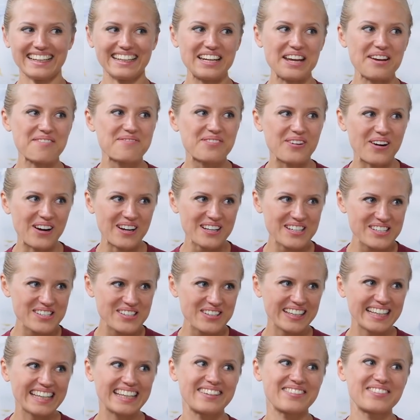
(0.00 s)
and I brought
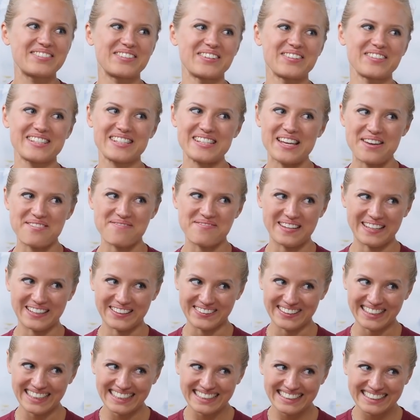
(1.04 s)
you a gift from
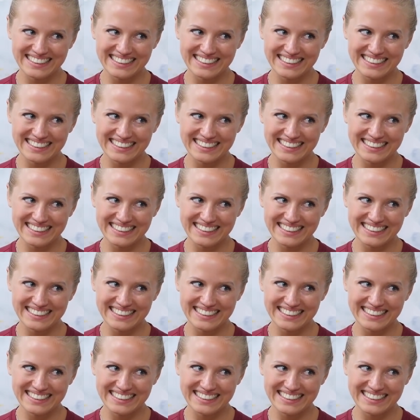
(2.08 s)
Siberia.